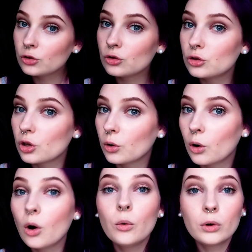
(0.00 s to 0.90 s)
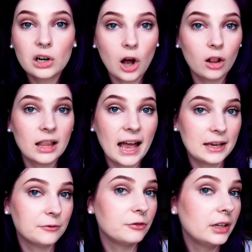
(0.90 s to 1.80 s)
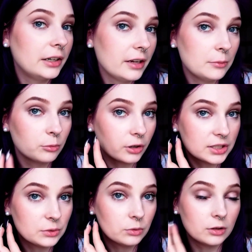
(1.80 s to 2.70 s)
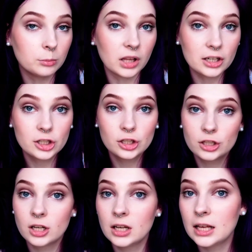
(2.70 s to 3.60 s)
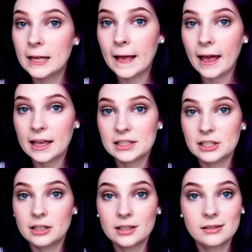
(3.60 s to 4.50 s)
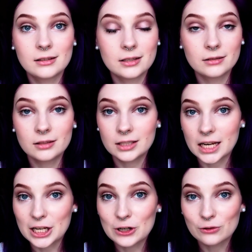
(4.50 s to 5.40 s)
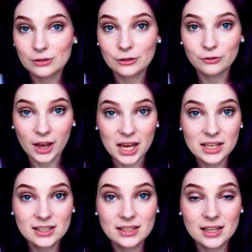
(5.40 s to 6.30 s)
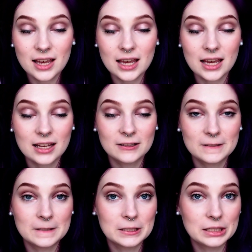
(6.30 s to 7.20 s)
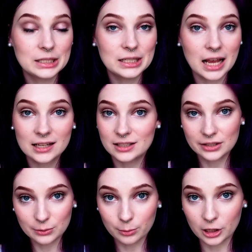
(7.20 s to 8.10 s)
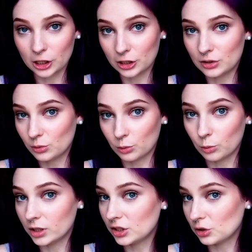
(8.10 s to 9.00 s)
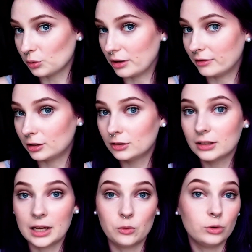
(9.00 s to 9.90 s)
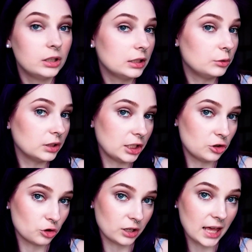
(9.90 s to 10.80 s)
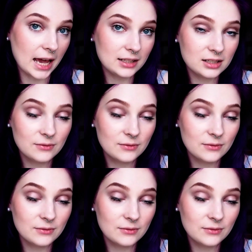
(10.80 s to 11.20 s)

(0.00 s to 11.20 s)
So overall, I am very impressed with the blush, as it has still stayed on the face and not disappeared whatsoever. I really, really enjoy that.